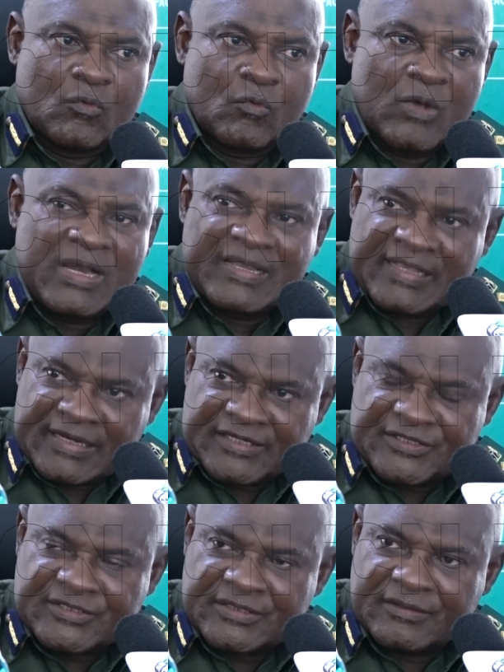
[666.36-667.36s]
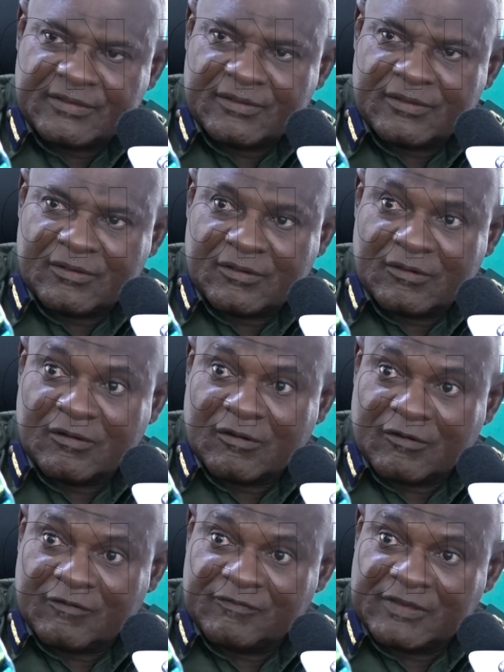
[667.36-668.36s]
wealthiness
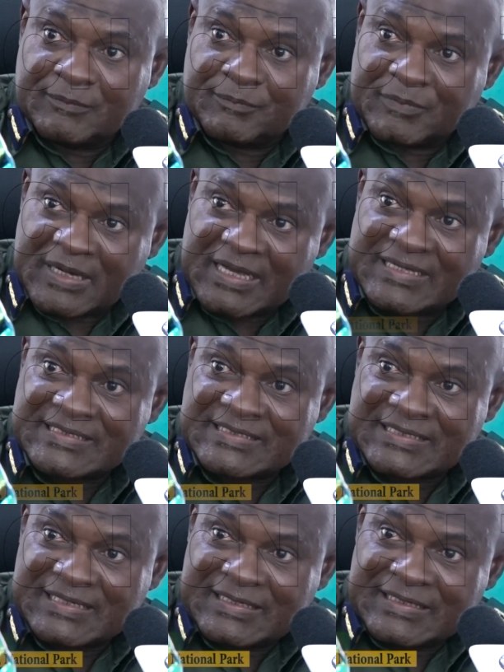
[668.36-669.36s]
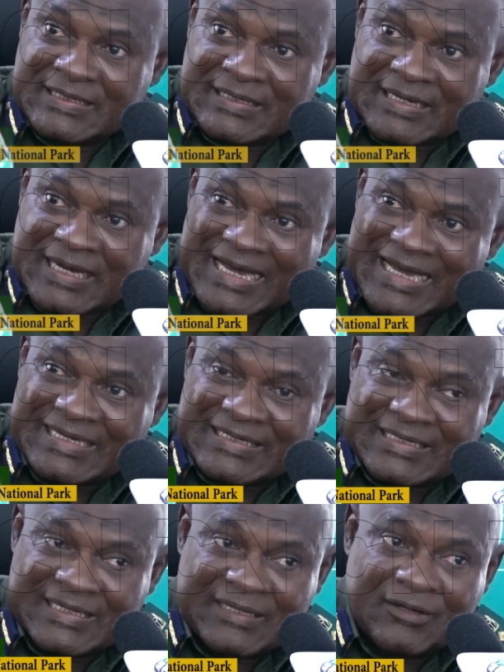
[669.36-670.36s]
of the plant and
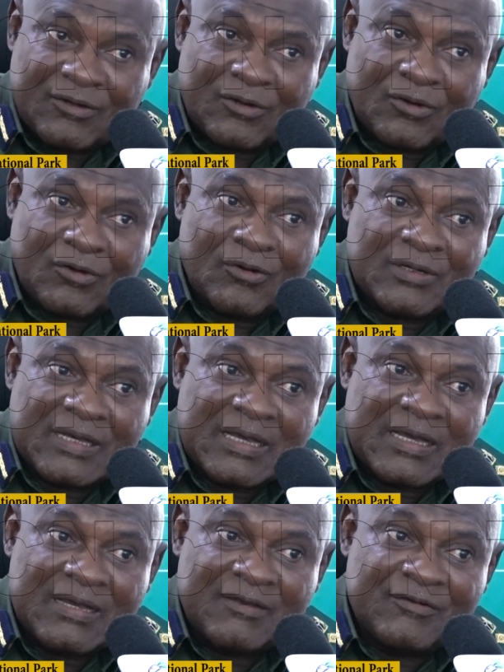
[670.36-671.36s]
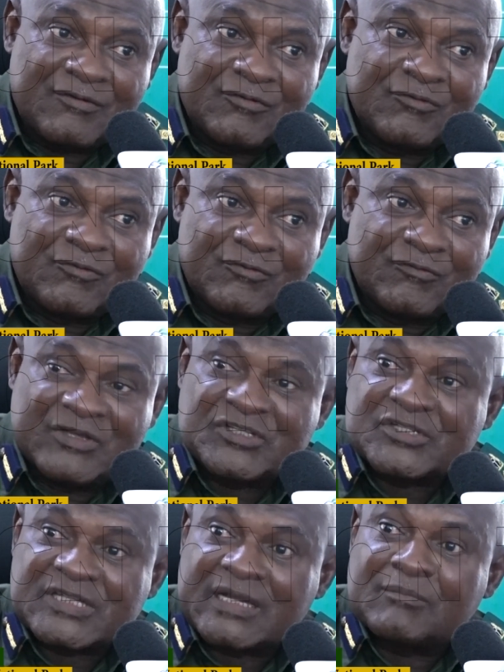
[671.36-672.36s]
the other
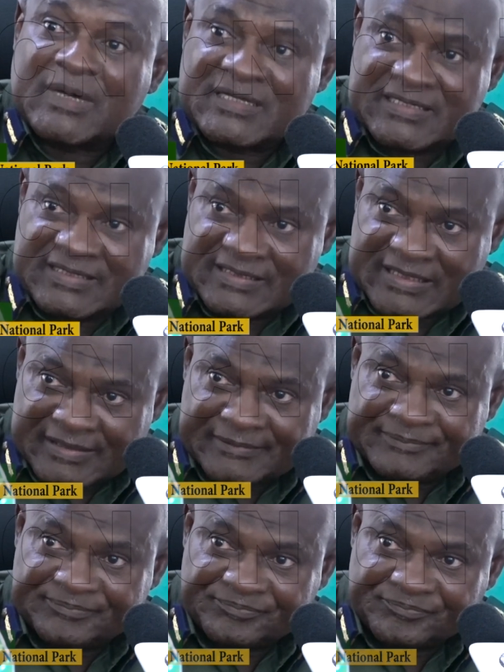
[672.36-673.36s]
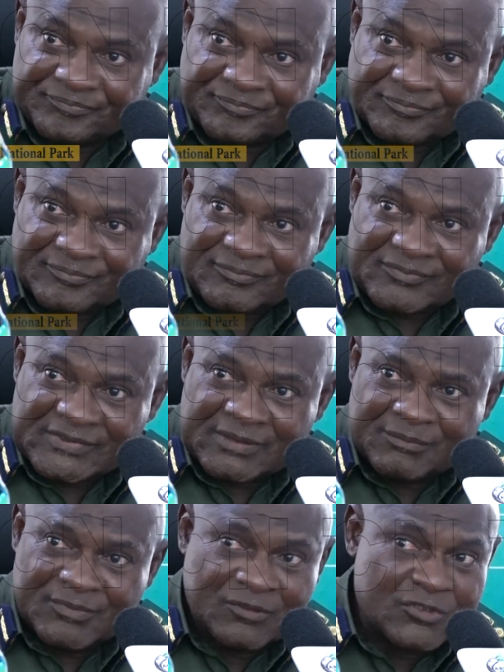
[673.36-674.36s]
vegetal material.
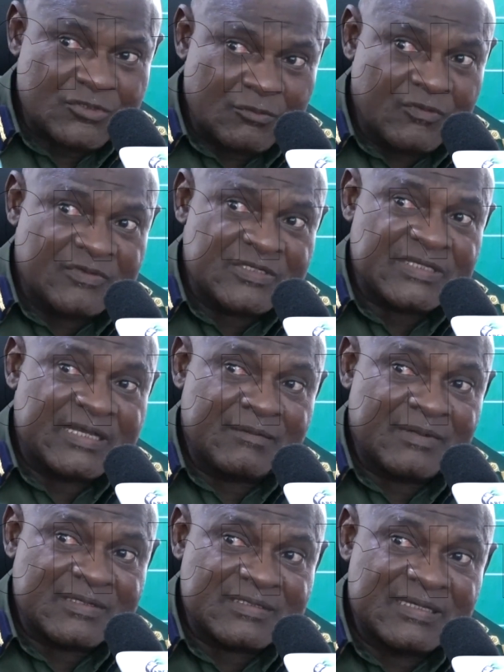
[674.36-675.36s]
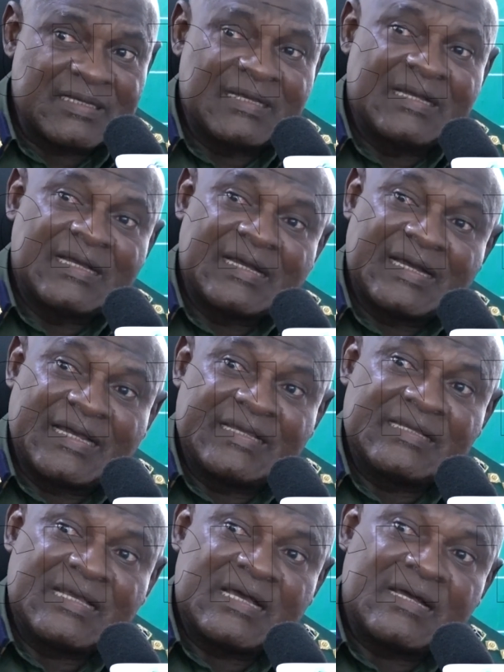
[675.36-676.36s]
Because some of these animals are
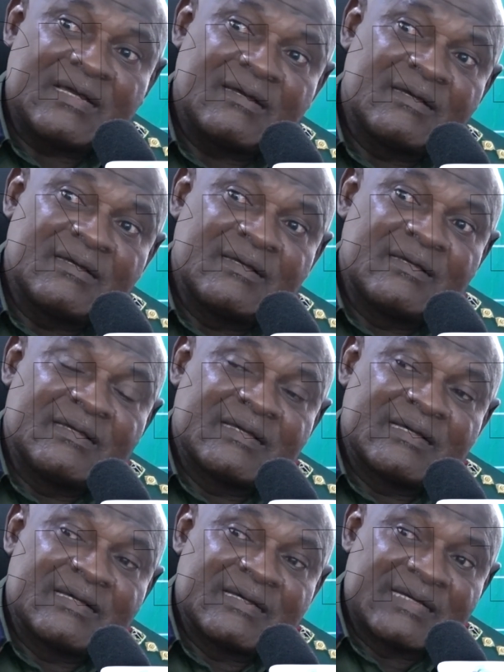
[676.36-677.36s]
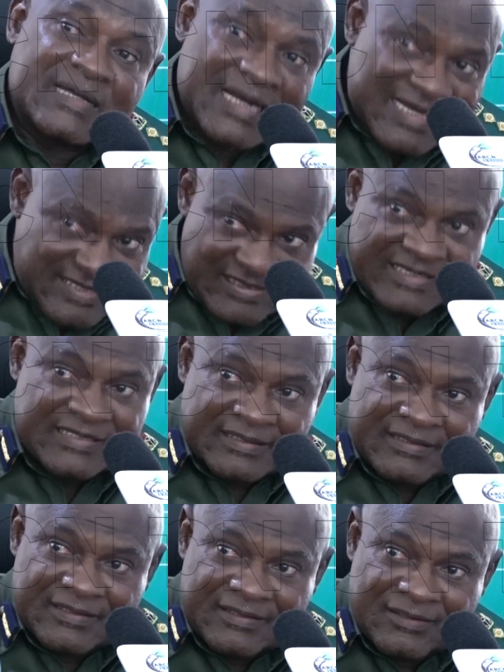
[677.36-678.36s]
either grass
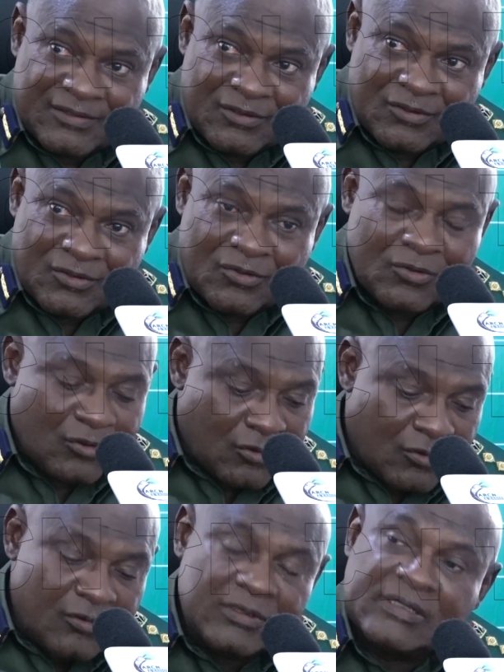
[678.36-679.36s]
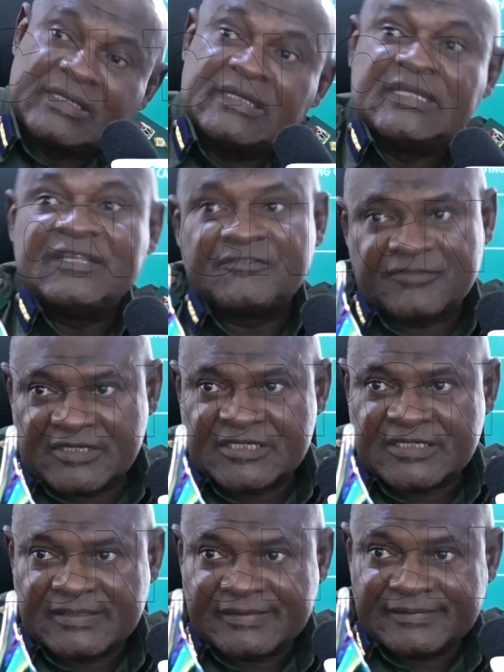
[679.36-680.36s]
eating or leaf
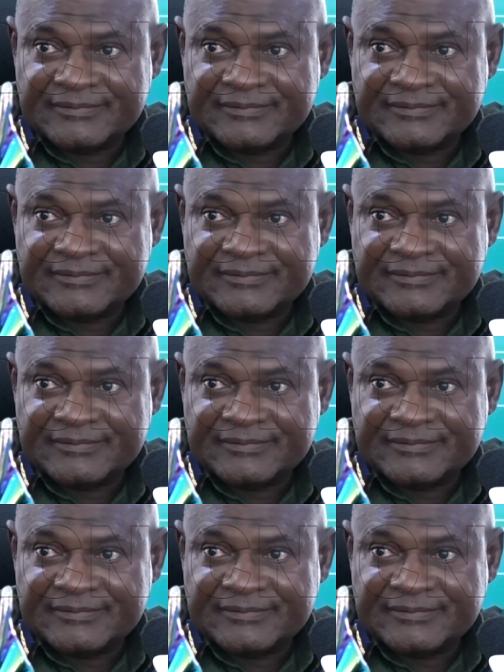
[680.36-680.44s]
eating.